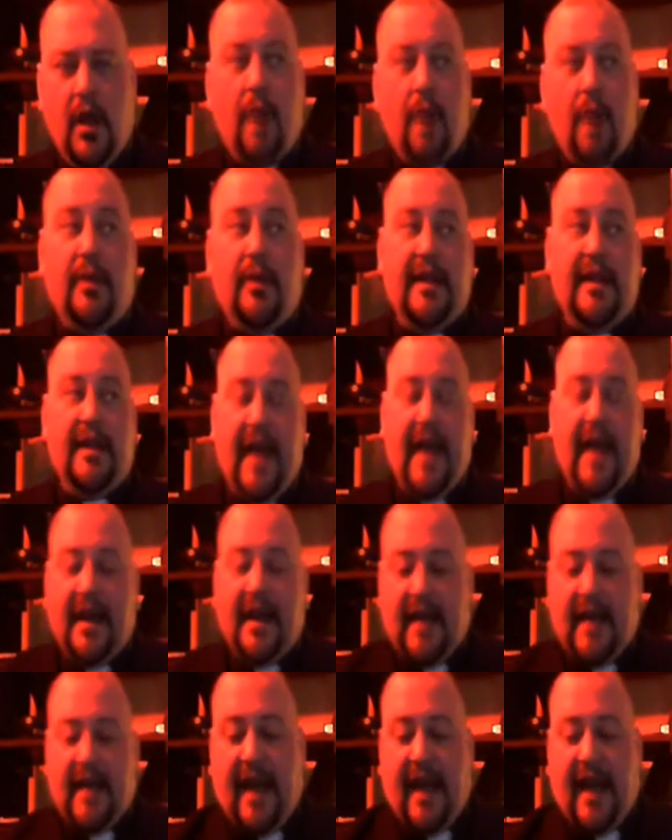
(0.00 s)
But
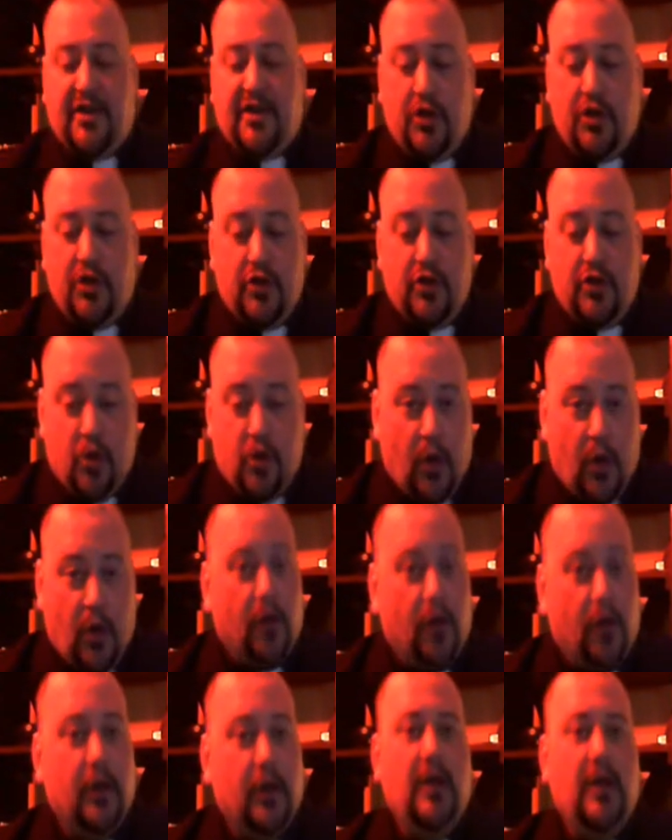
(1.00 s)
yet, as
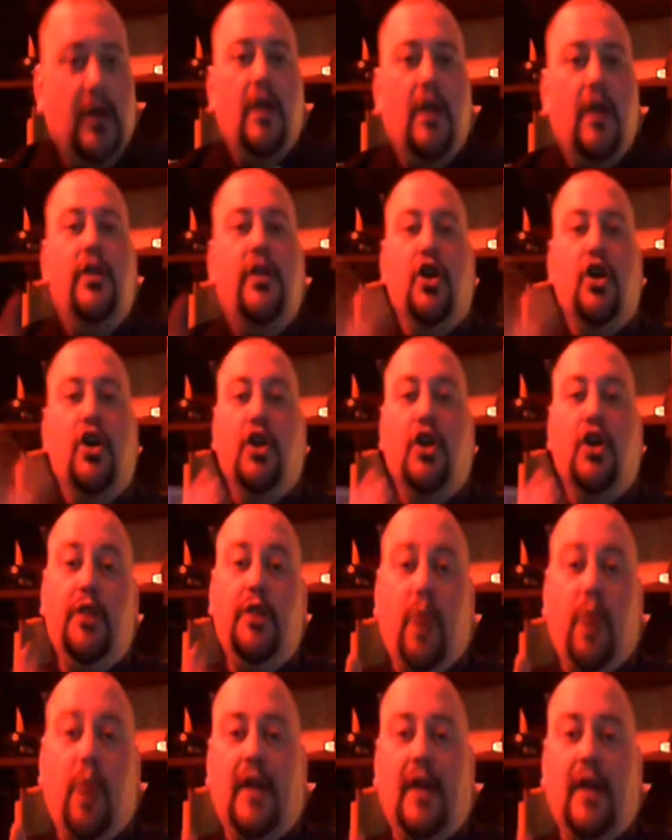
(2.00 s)
usual, the
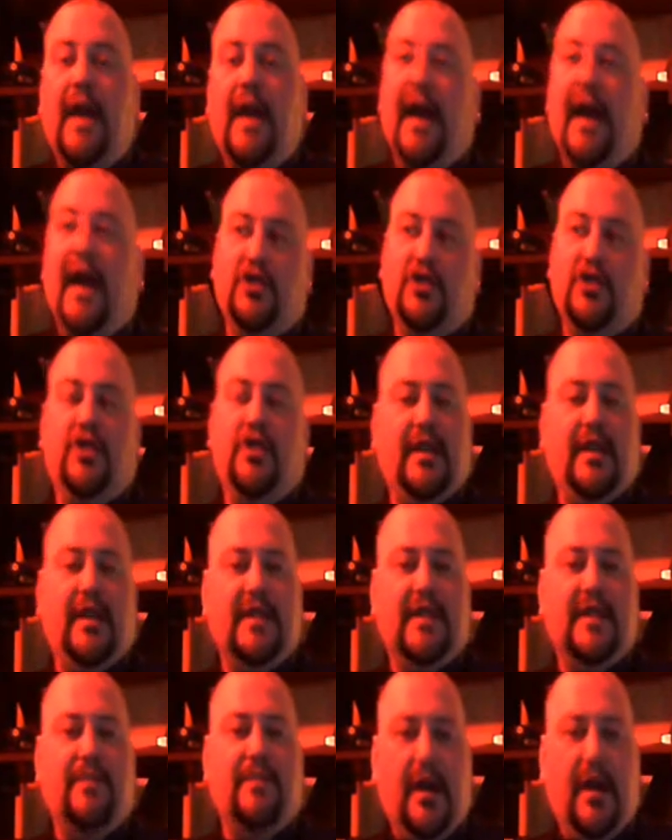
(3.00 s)
good one actually
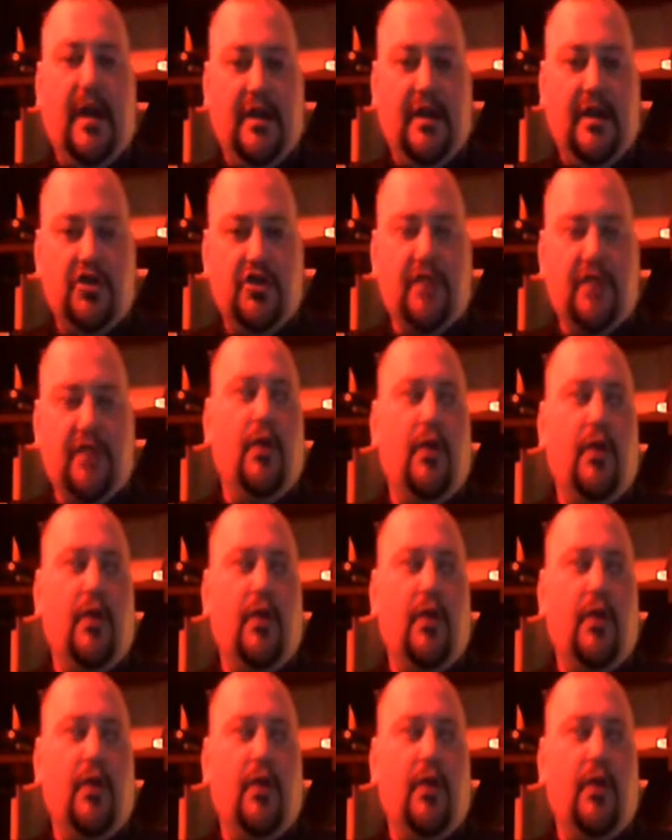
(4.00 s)
gets punished.